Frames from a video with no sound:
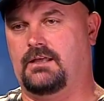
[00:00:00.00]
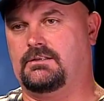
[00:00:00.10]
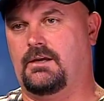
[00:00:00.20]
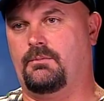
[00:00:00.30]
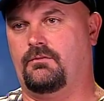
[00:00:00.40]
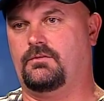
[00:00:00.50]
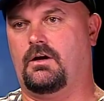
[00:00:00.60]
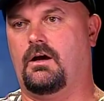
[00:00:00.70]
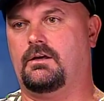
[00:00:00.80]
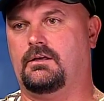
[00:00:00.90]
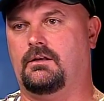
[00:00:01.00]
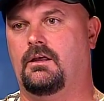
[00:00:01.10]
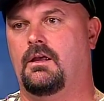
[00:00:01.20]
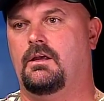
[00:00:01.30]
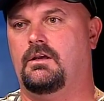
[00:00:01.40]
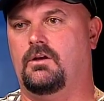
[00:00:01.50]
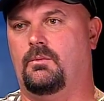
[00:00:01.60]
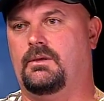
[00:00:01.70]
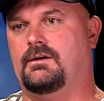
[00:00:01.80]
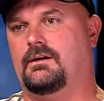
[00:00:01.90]
to that type of talk and,
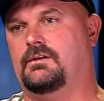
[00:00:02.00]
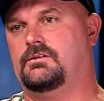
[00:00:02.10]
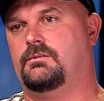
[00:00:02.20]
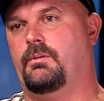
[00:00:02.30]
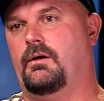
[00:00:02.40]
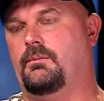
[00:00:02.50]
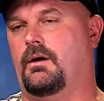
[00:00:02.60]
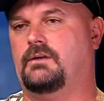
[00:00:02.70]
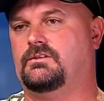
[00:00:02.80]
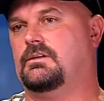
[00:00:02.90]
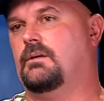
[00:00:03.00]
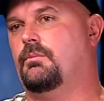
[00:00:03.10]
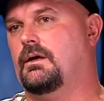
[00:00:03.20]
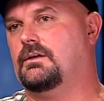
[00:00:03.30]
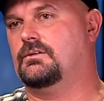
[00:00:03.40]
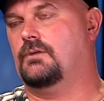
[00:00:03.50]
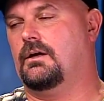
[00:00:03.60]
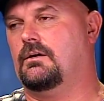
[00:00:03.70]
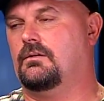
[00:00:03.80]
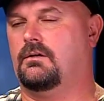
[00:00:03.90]
because Barry Bonds is going to break his
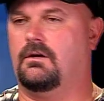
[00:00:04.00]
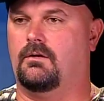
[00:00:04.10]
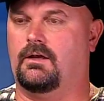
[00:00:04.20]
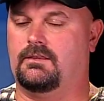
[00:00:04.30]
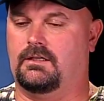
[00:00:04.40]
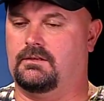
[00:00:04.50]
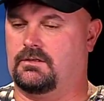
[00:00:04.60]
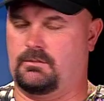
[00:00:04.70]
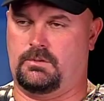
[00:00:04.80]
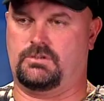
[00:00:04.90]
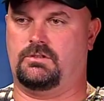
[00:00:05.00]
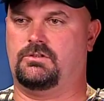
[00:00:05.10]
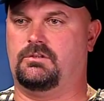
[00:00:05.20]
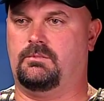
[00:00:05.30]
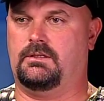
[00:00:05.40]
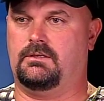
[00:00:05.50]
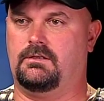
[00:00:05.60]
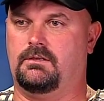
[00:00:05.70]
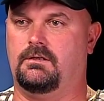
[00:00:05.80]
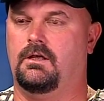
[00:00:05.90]
record. No, I think the commissioner should be
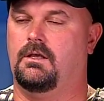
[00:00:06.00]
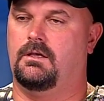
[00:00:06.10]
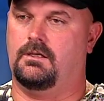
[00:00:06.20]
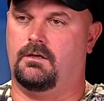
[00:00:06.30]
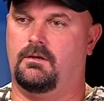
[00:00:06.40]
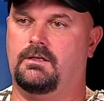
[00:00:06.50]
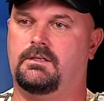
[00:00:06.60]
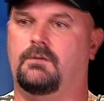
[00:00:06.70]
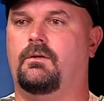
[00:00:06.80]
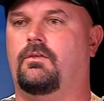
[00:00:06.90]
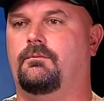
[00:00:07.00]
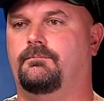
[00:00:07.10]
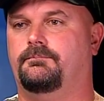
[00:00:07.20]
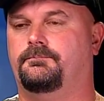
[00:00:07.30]
there and deal with it.